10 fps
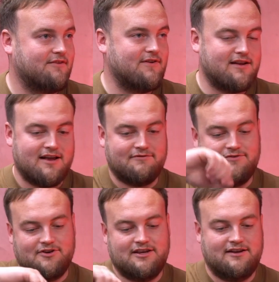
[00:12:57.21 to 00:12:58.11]
I felt like
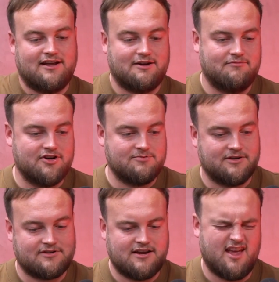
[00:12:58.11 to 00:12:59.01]
fucking Adam Richman. I
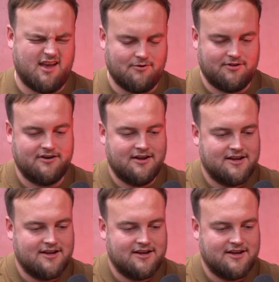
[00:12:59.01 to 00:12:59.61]
was like, yeah, come on then.